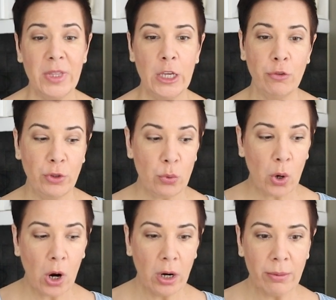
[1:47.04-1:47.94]
If you
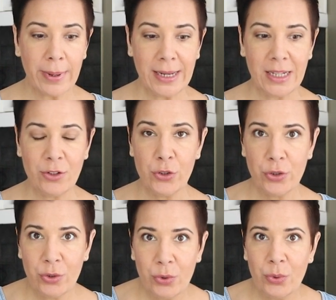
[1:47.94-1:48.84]
are ready
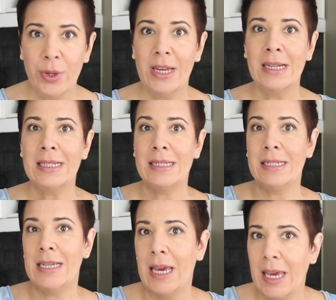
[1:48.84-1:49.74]
to
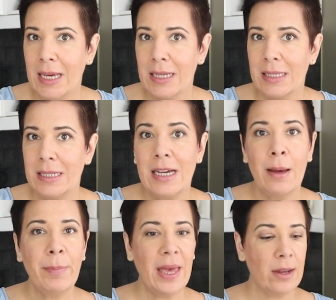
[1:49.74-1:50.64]
take a
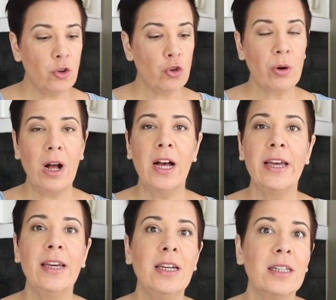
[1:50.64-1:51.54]
step and
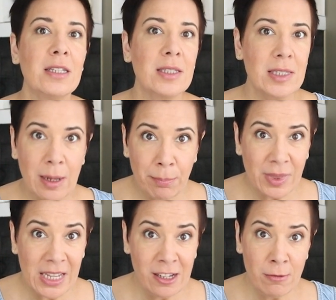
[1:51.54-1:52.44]
try
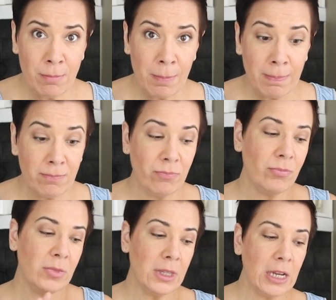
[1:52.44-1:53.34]
something,
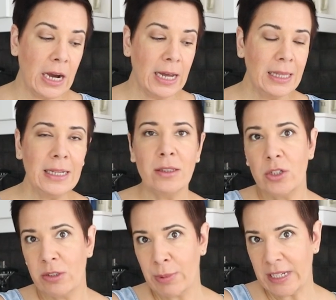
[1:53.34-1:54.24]
I like
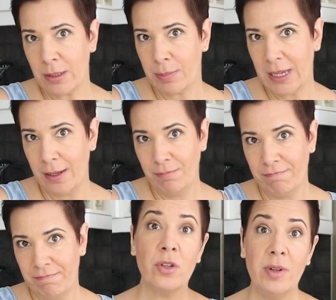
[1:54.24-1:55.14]
this recipe.
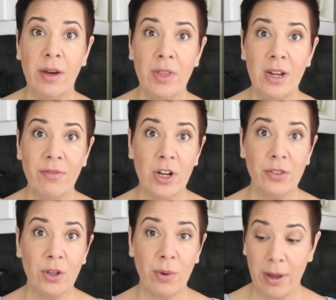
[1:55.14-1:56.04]
So now that I've
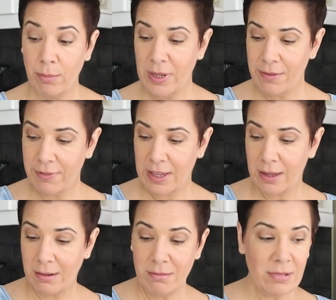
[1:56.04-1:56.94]
got the ground beef
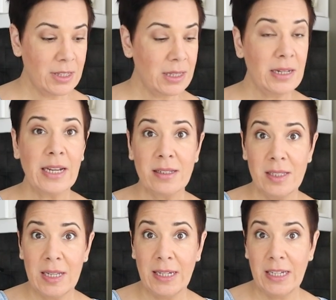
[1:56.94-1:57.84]
in, the next
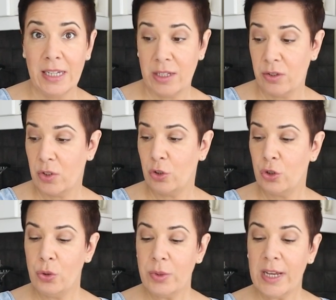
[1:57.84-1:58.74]
thing is
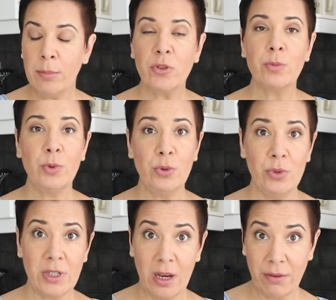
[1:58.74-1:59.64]
2
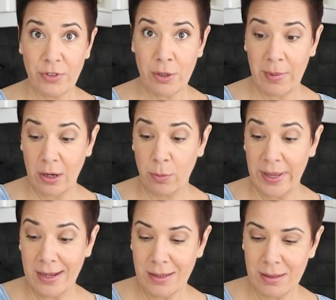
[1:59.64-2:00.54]
tablespoons of tomato
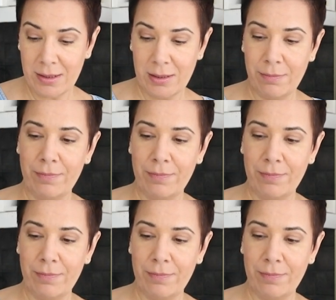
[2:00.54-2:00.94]
paste.